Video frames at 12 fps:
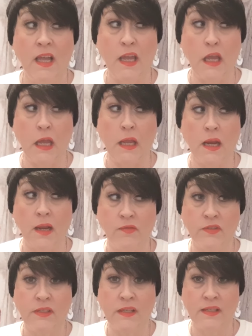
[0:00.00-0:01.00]
And ever
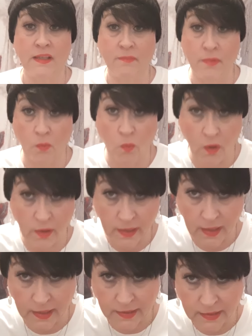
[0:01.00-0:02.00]
since I've been
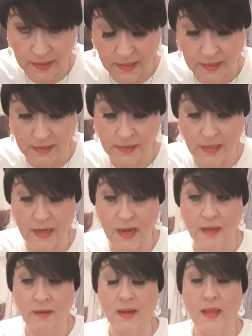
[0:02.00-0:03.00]
walking like this, and
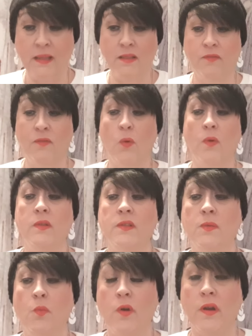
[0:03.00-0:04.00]
I laid in the floor
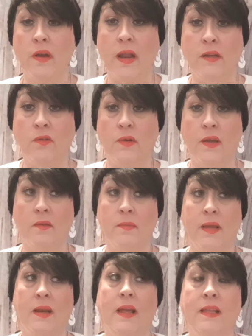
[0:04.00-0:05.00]
this morning, Daniel helped
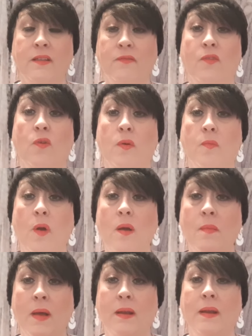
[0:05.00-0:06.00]
me. I laid in the floor,
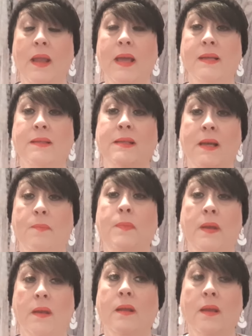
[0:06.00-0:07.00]
brought my legs up,
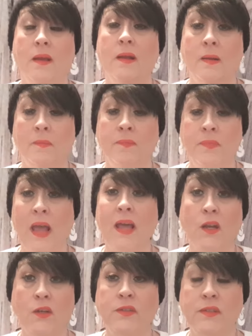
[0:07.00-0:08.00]
and
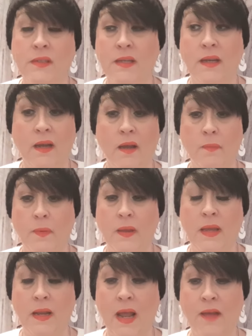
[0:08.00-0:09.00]
that loosened it up.
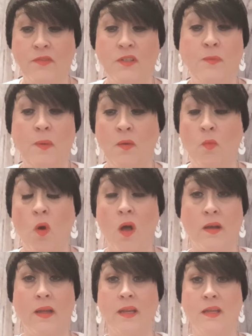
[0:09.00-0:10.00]
And I've just been
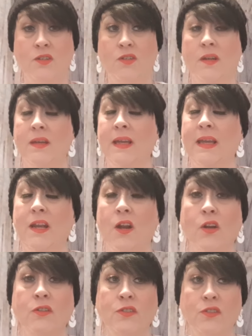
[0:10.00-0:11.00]
walking, and it
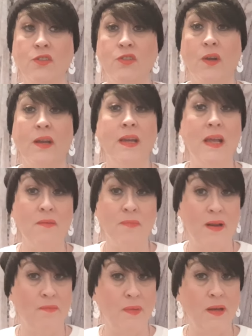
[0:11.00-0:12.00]
hurts to straighten up,
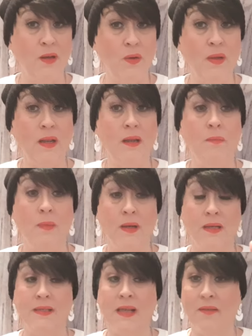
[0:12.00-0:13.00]
but I've been doing it
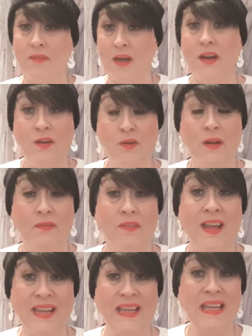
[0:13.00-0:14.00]
because I've got to do it. I've
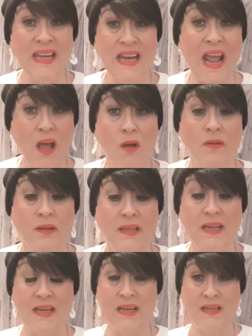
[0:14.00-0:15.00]
got to get it out,
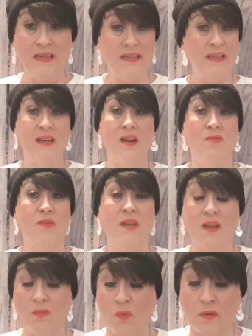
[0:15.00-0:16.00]
get it, you know,
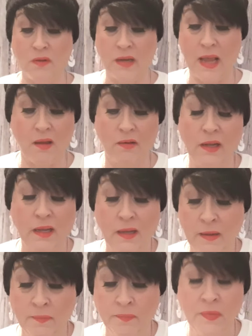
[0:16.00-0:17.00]
get it worked out.
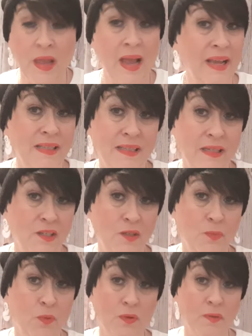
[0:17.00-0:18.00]
I guess I
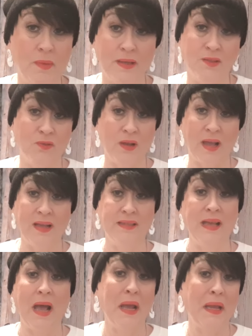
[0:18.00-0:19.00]
just pulled a muscle, guys.
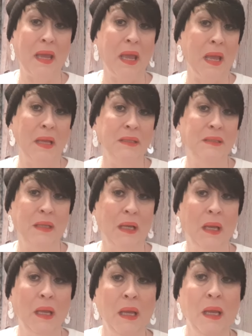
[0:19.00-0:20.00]
I guess.
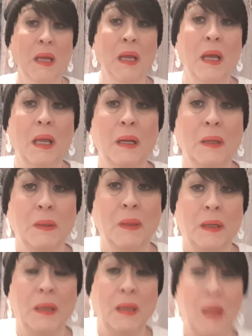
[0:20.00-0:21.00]
I don't
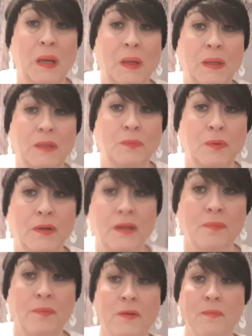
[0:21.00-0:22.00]
really know. Let's put it
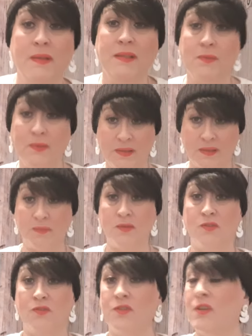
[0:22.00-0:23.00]
up a little bit so we can see
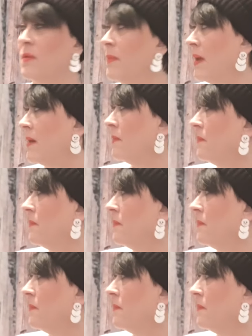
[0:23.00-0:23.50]
Mr. Snowman.